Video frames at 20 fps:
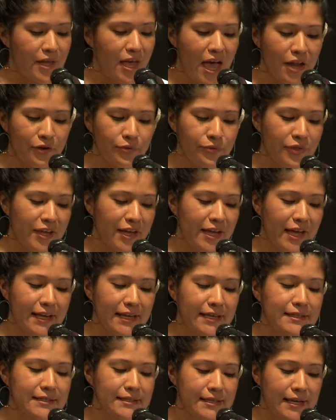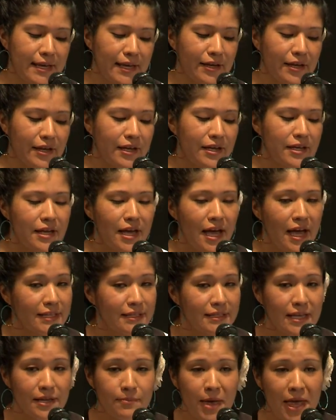I don't think I can sing. I
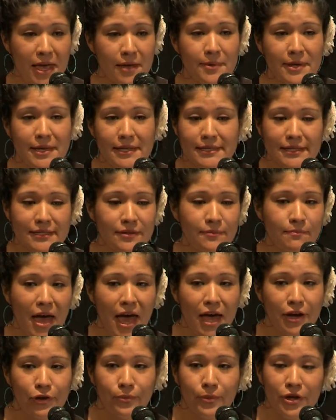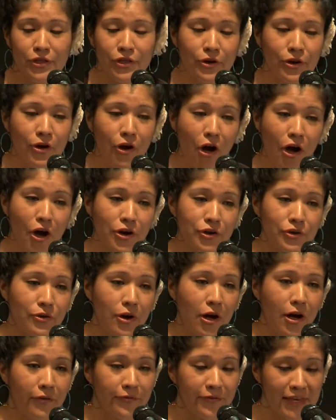say, baby, it doesn't matter whether you're on
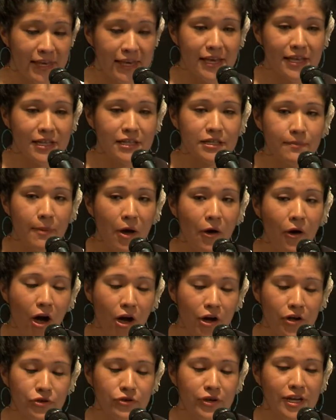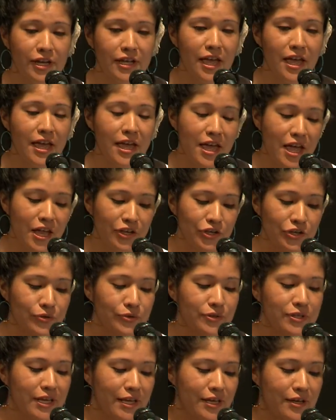or off key. It's about honoring and
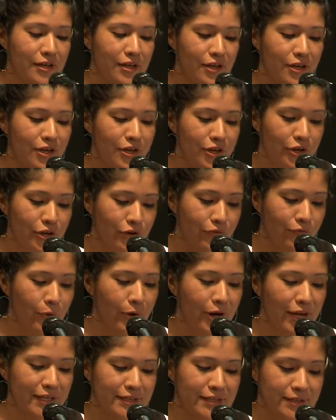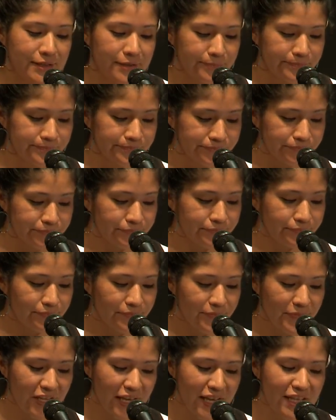using your voice.
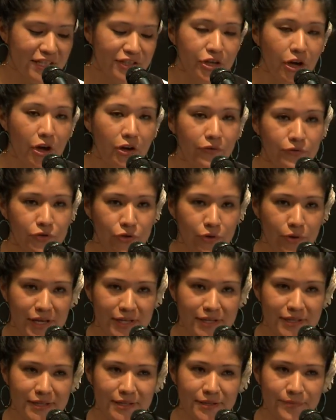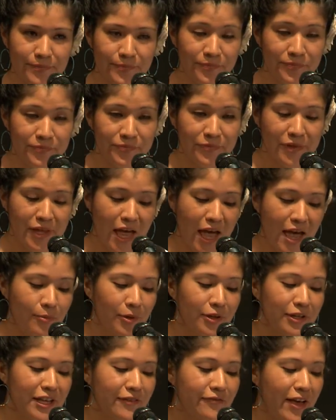His song of choice, I
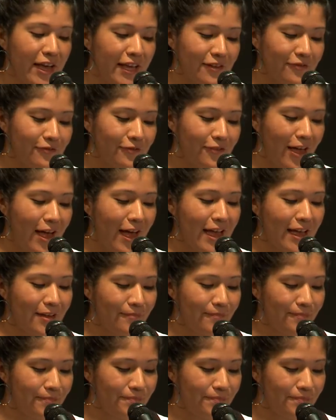believe I can fly.